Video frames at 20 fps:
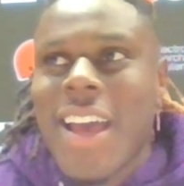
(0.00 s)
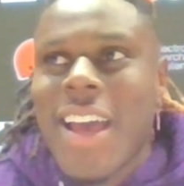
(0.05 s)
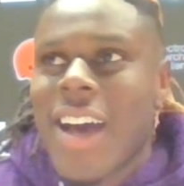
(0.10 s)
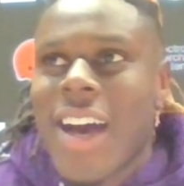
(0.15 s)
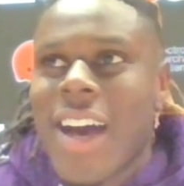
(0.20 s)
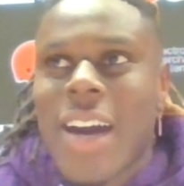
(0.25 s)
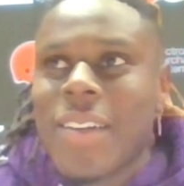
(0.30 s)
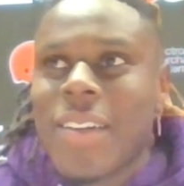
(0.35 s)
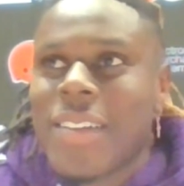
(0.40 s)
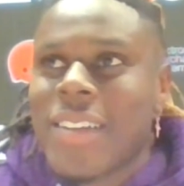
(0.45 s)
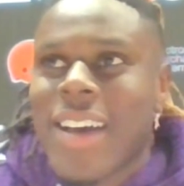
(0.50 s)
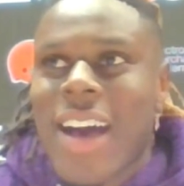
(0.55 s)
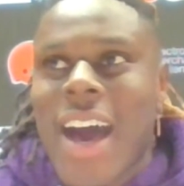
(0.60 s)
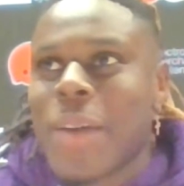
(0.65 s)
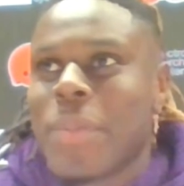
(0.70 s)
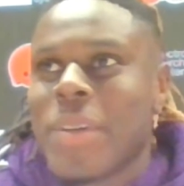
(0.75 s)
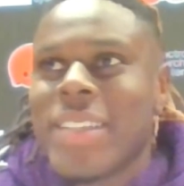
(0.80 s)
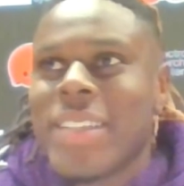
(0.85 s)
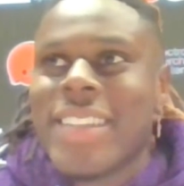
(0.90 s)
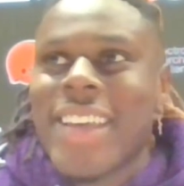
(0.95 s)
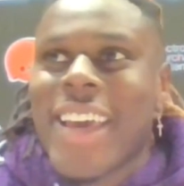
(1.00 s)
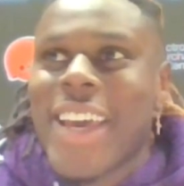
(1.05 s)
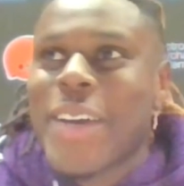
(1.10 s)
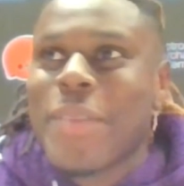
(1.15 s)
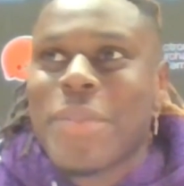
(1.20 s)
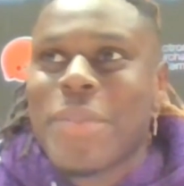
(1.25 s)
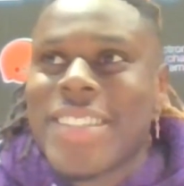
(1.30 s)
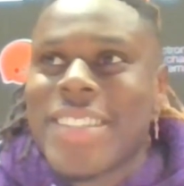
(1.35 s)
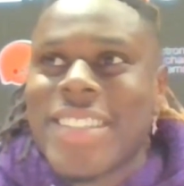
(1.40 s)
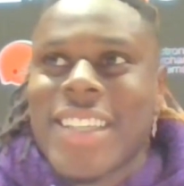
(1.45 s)
I'll be
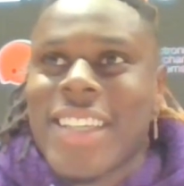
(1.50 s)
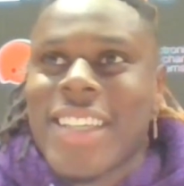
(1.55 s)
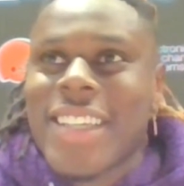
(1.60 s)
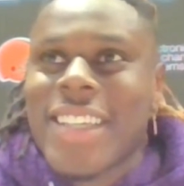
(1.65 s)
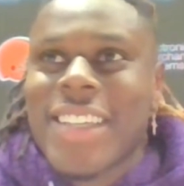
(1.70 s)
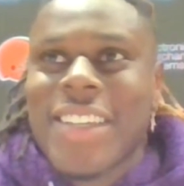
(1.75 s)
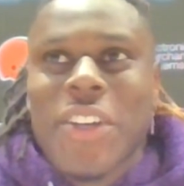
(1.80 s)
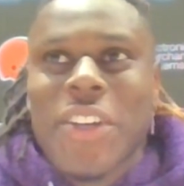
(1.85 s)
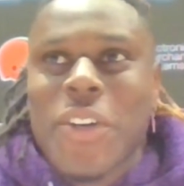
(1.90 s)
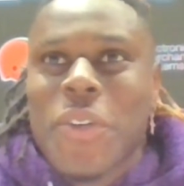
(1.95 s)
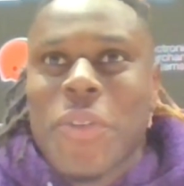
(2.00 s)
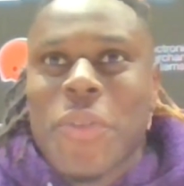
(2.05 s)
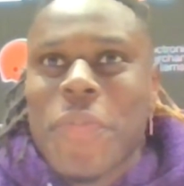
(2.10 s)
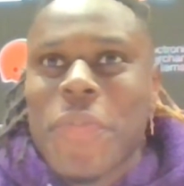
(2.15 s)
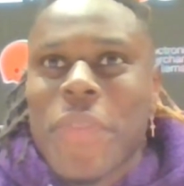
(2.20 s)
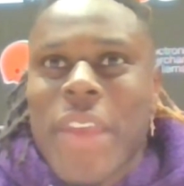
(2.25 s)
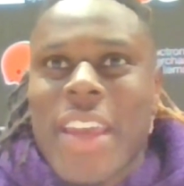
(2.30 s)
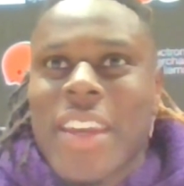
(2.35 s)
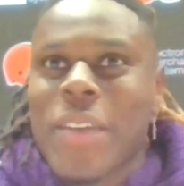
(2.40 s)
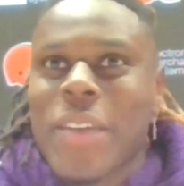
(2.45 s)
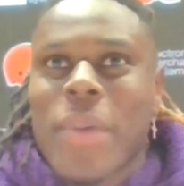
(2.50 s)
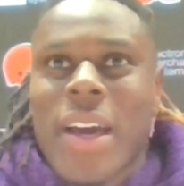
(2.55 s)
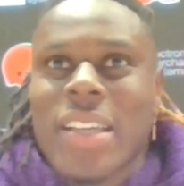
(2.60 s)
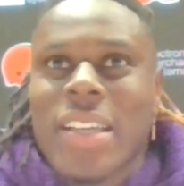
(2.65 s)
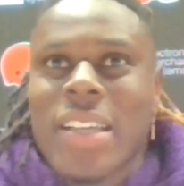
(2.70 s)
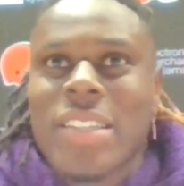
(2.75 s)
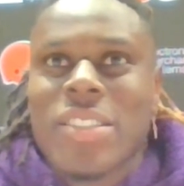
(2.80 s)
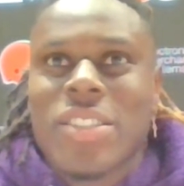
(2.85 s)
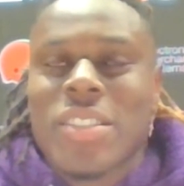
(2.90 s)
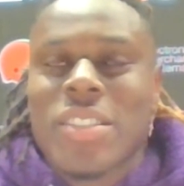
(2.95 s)
damned to see, you know,
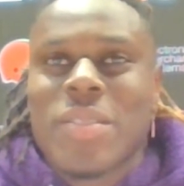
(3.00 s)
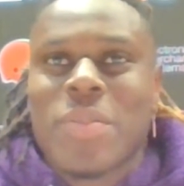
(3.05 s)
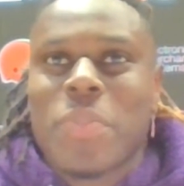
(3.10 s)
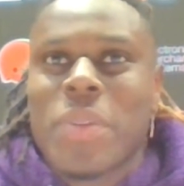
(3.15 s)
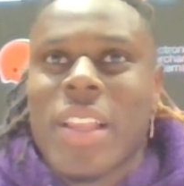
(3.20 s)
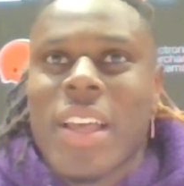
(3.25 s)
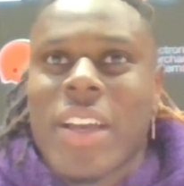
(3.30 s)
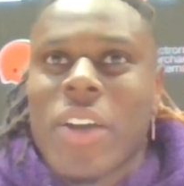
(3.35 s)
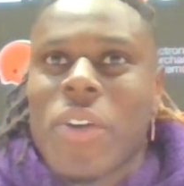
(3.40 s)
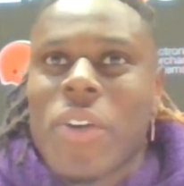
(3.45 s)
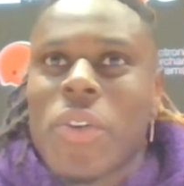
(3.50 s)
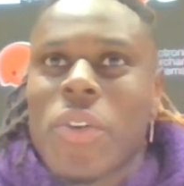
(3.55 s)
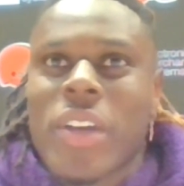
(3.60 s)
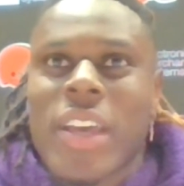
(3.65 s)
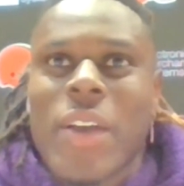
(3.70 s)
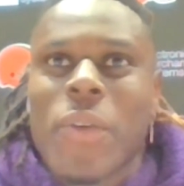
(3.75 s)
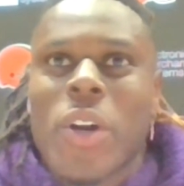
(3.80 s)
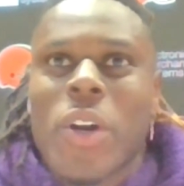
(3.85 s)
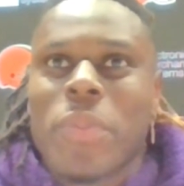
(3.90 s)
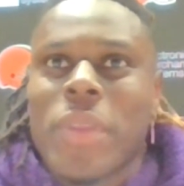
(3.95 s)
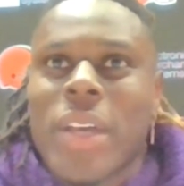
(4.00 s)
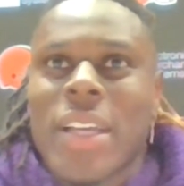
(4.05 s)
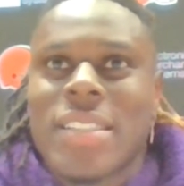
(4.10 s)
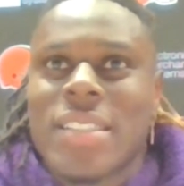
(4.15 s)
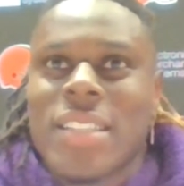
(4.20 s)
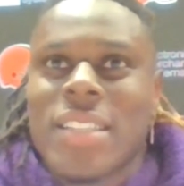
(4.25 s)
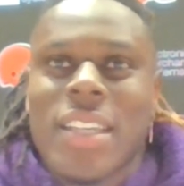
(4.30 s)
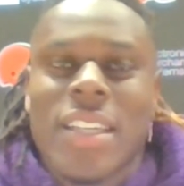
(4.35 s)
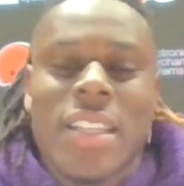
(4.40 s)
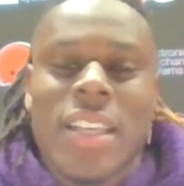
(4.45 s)
anybody just be like, okay, well,
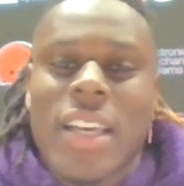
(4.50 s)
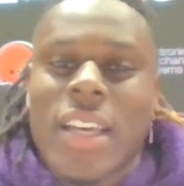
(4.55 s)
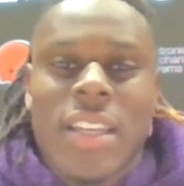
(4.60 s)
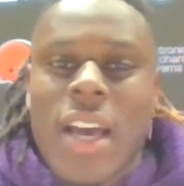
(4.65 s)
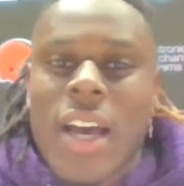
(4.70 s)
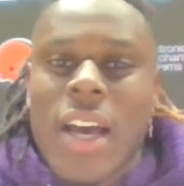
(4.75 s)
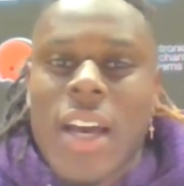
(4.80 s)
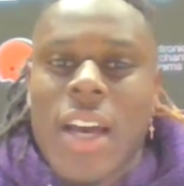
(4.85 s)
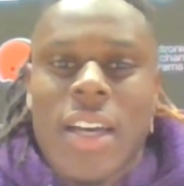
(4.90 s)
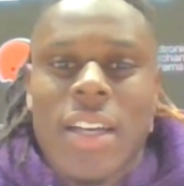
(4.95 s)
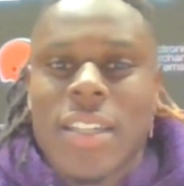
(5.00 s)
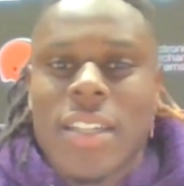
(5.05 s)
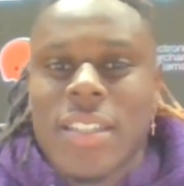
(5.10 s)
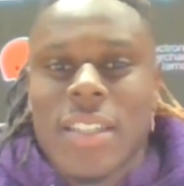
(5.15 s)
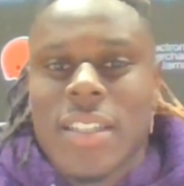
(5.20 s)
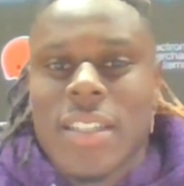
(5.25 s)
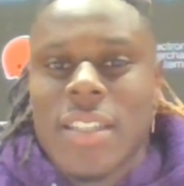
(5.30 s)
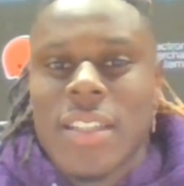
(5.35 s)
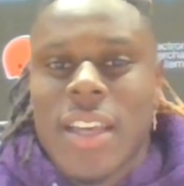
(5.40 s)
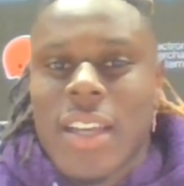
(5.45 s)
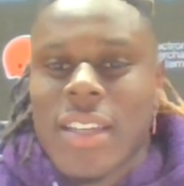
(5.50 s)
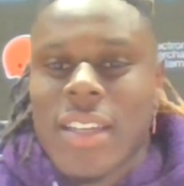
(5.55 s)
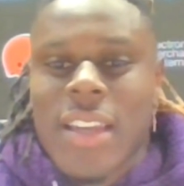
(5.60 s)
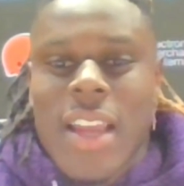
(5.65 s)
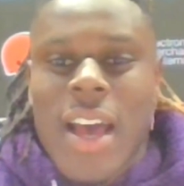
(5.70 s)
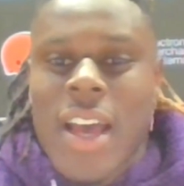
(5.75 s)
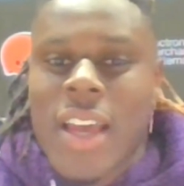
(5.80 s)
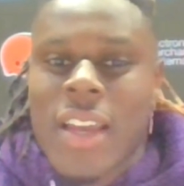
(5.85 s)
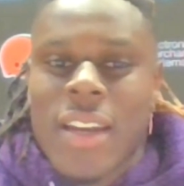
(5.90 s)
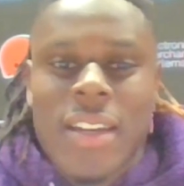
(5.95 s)
that's it. Like, nah, like
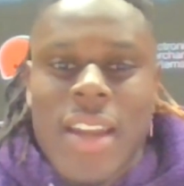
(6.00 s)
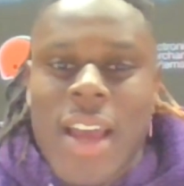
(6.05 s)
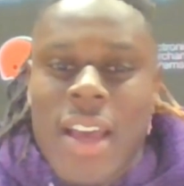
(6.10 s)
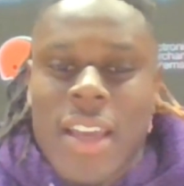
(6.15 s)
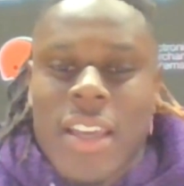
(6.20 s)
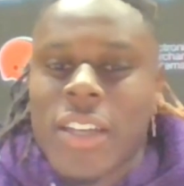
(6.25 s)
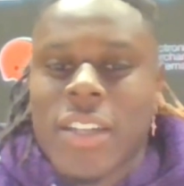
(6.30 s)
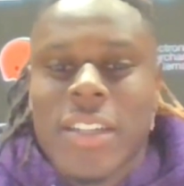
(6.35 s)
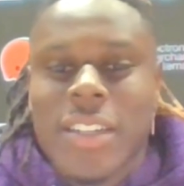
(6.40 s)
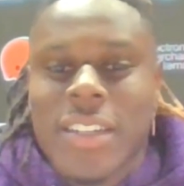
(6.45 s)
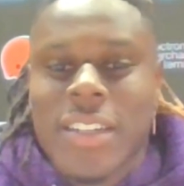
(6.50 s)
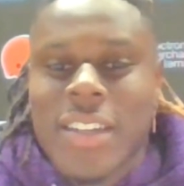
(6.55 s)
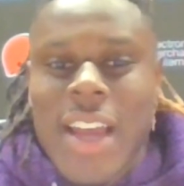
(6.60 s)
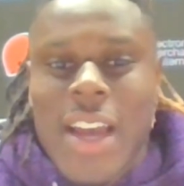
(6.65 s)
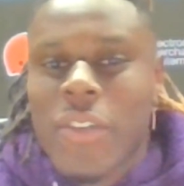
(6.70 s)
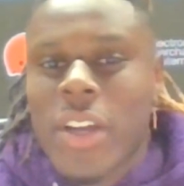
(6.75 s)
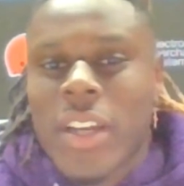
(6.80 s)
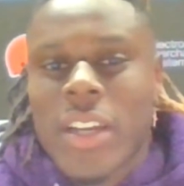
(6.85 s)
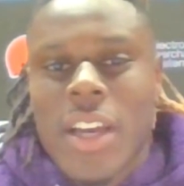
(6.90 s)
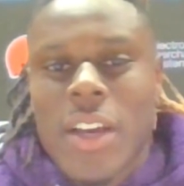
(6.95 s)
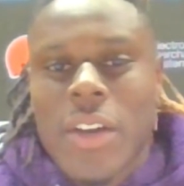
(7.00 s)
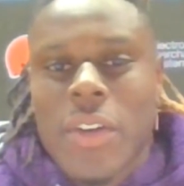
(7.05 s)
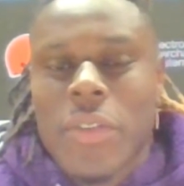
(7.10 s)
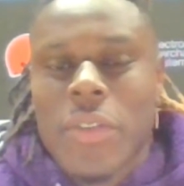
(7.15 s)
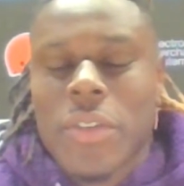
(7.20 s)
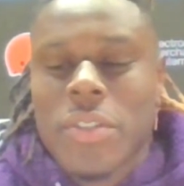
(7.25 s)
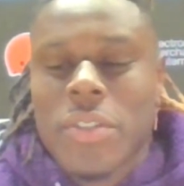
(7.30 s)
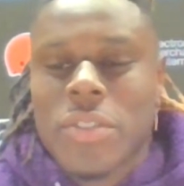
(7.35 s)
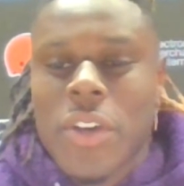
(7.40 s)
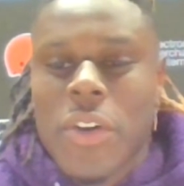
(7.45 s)
not here, not right now.
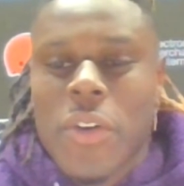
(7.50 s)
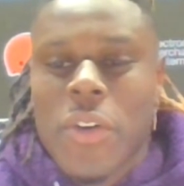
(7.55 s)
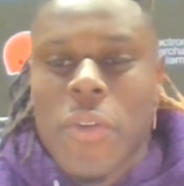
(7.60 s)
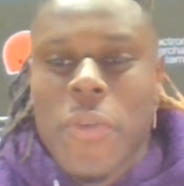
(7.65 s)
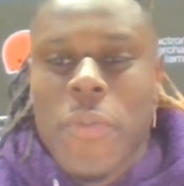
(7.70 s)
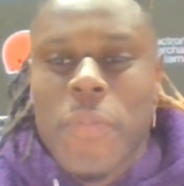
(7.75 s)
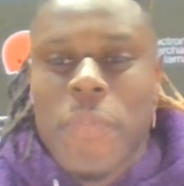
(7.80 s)
So